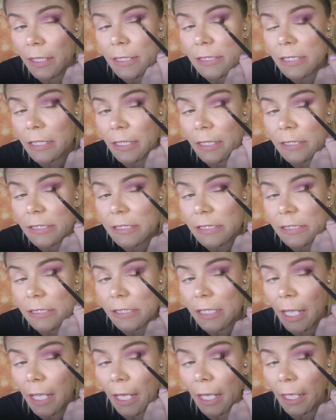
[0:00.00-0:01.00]
is
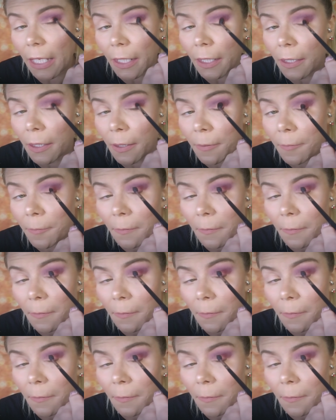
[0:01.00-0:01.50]
insane.